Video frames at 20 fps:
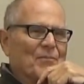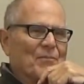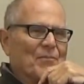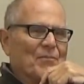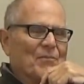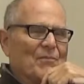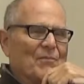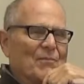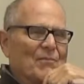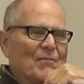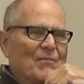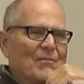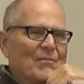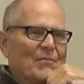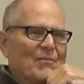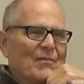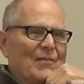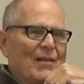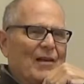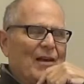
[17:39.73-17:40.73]
Okay, but
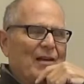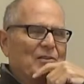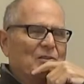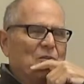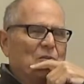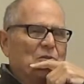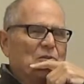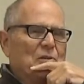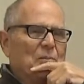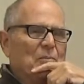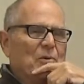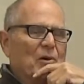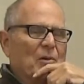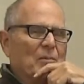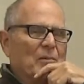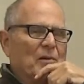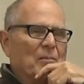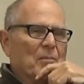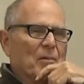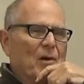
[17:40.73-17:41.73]
how does I that used a
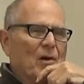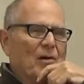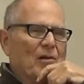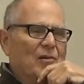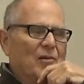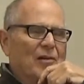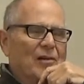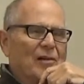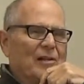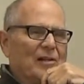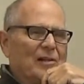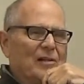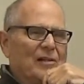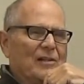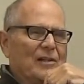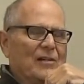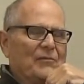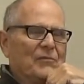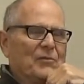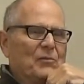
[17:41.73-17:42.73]
permanent marker and the
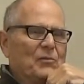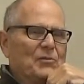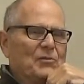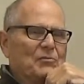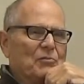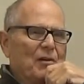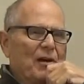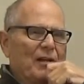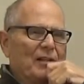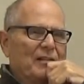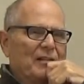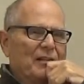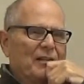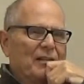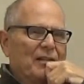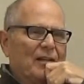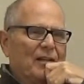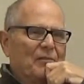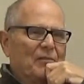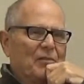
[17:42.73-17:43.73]
never was right
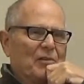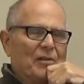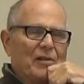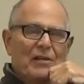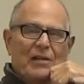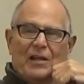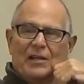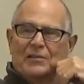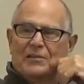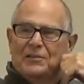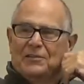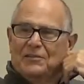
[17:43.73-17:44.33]
ever again.